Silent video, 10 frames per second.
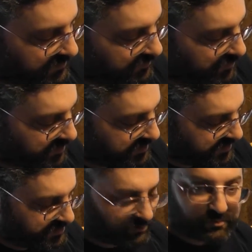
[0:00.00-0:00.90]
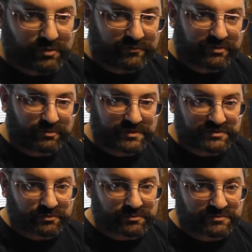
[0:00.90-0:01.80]
we're going to need to remove 3
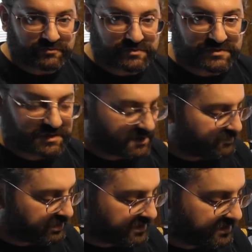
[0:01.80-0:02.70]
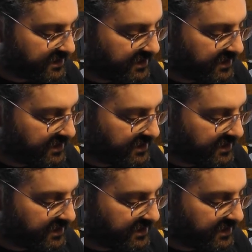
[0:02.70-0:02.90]
screws from the side plate.